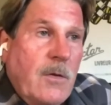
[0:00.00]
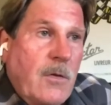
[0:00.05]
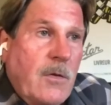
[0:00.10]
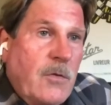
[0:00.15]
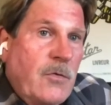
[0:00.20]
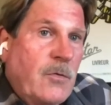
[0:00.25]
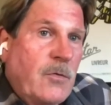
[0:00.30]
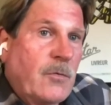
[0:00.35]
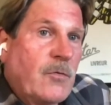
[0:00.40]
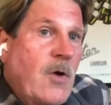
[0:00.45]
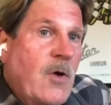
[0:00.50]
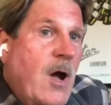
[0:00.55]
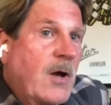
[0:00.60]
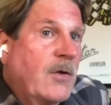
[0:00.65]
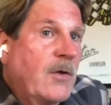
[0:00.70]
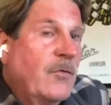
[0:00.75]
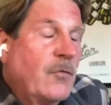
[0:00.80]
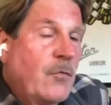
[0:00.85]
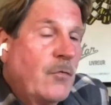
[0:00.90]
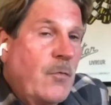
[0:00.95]
You're
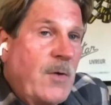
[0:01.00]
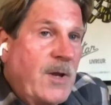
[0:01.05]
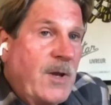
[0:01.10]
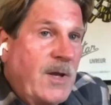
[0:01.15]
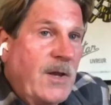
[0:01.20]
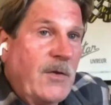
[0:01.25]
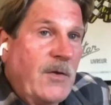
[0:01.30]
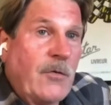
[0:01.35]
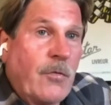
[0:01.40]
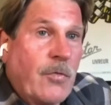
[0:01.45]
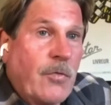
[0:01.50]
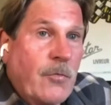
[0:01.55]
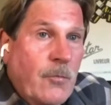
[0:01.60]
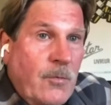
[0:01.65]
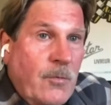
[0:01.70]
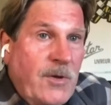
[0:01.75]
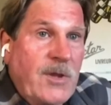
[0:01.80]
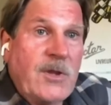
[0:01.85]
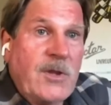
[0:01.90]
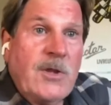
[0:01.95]
talking 20 to
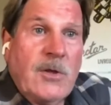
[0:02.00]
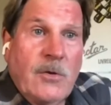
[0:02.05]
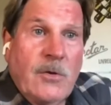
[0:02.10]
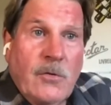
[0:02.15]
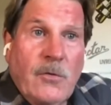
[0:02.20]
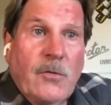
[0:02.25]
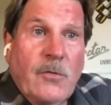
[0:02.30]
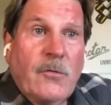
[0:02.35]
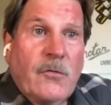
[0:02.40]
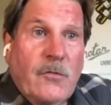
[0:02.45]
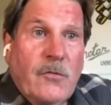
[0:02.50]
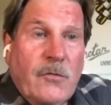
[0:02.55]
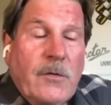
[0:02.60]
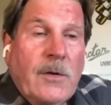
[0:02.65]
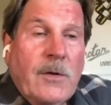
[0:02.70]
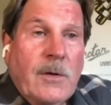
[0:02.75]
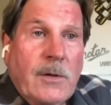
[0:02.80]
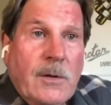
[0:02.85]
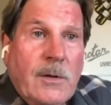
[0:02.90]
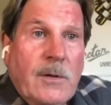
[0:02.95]
30 years
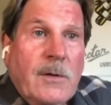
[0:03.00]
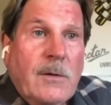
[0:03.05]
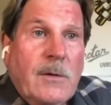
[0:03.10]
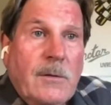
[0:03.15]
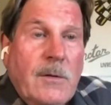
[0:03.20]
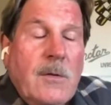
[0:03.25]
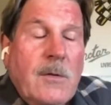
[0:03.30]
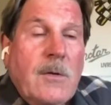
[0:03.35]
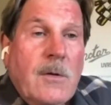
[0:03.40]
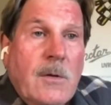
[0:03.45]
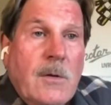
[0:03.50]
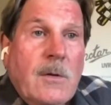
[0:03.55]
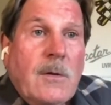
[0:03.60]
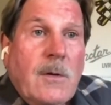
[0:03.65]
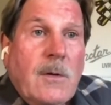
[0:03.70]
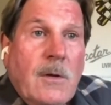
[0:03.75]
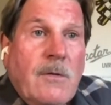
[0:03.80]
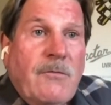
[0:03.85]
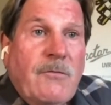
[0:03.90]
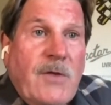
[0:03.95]
of
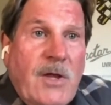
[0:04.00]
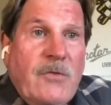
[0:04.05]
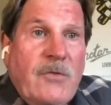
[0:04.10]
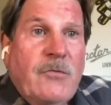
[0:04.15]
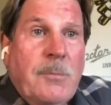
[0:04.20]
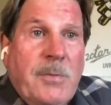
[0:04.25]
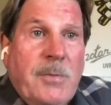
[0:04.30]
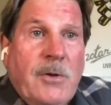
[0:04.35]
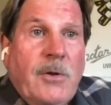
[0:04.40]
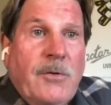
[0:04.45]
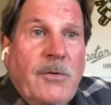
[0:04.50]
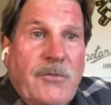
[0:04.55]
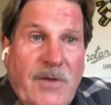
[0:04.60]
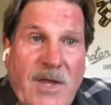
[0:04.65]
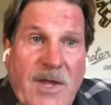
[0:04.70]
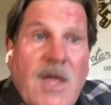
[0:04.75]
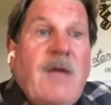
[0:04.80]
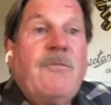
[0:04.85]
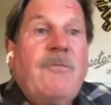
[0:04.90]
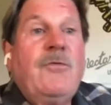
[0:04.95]

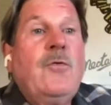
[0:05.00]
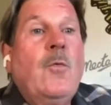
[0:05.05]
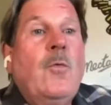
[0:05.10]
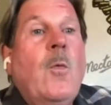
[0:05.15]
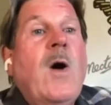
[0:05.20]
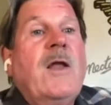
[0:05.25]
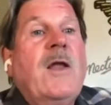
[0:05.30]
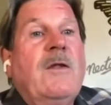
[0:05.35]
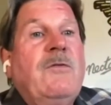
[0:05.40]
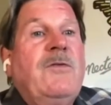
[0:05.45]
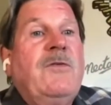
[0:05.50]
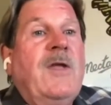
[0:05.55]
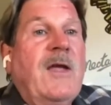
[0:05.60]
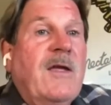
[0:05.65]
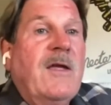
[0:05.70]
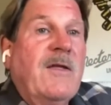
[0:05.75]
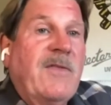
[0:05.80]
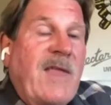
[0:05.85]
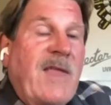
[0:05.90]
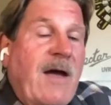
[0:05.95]
ageability, if you want to
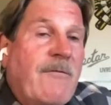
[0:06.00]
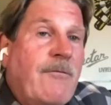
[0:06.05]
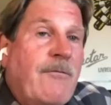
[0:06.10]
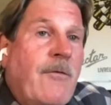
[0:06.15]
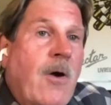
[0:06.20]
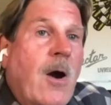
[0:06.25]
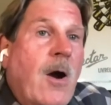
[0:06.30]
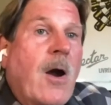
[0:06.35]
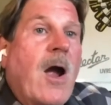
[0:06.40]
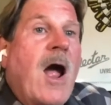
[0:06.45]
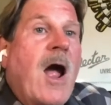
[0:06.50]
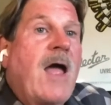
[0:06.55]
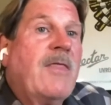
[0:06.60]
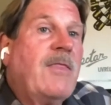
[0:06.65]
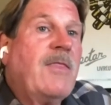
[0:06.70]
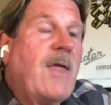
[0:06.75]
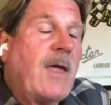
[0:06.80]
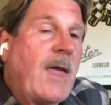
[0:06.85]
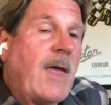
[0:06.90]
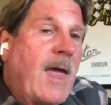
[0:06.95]
take it that far. I
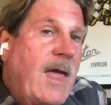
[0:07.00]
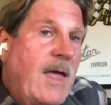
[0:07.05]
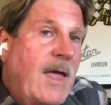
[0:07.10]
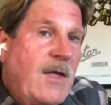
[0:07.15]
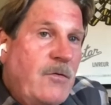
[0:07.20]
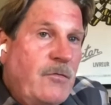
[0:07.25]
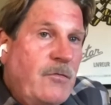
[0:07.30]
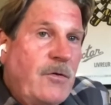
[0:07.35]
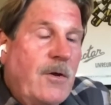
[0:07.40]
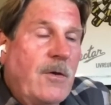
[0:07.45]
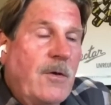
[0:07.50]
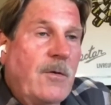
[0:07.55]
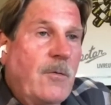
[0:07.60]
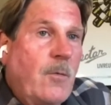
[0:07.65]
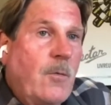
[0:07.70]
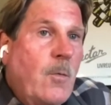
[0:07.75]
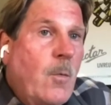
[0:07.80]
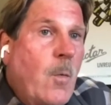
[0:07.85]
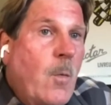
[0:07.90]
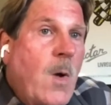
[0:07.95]
think
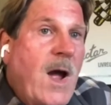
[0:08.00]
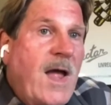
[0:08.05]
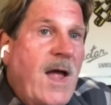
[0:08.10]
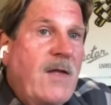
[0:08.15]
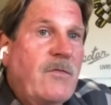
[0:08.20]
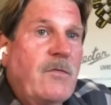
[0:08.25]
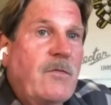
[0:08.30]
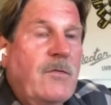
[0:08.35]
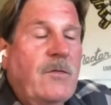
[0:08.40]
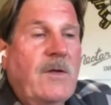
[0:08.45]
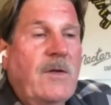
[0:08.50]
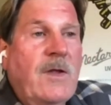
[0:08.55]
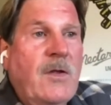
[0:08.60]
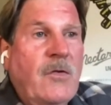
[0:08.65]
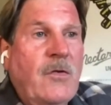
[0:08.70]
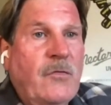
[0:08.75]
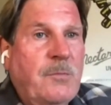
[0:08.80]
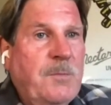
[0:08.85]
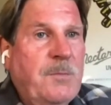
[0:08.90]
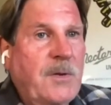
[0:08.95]
aging whites
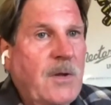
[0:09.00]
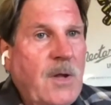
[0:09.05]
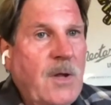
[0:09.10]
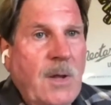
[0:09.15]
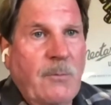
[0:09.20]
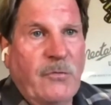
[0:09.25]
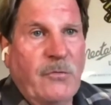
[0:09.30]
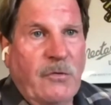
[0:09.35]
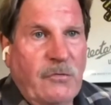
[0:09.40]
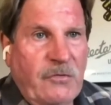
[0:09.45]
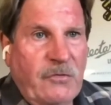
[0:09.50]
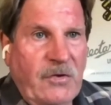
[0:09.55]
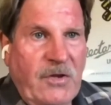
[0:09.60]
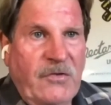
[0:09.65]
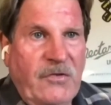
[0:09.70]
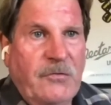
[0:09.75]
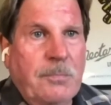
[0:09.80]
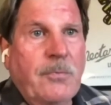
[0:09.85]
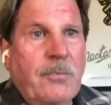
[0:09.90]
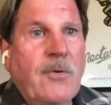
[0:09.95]
becomes a
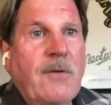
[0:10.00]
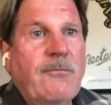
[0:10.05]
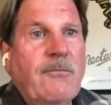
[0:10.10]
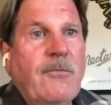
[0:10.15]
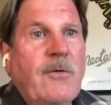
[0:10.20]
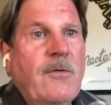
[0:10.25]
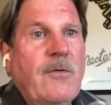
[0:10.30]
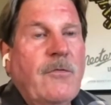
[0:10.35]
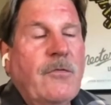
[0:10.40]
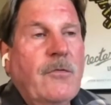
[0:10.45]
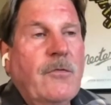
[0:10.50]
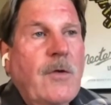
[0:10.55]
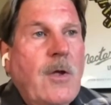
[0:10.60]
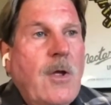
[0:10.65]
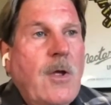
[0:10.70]
taste preference.